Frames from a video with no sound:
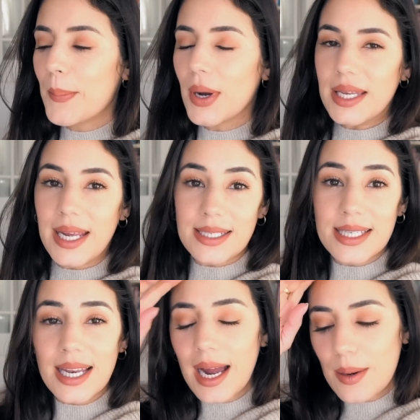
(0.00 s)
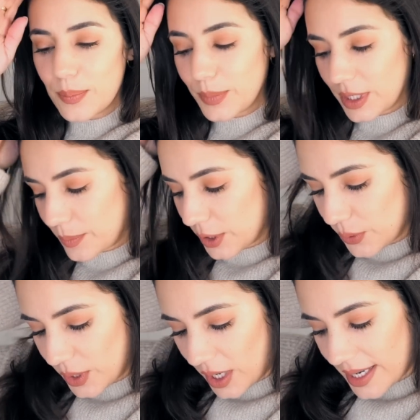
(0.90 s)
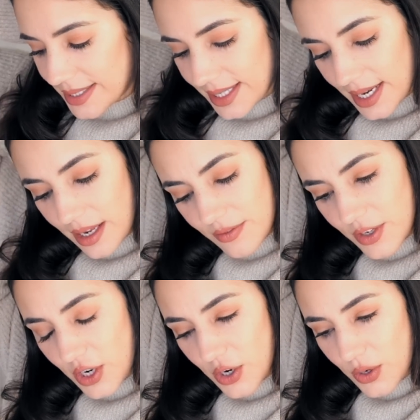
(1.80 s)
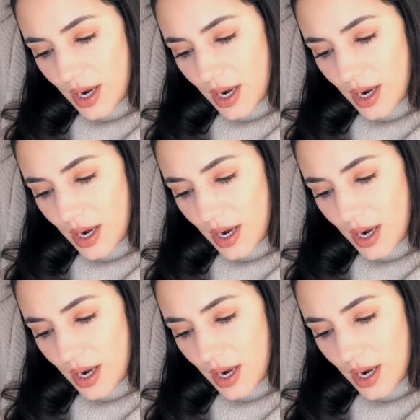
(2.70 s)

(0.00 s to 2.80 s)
But yeah, today I'm going to bring you guys another video.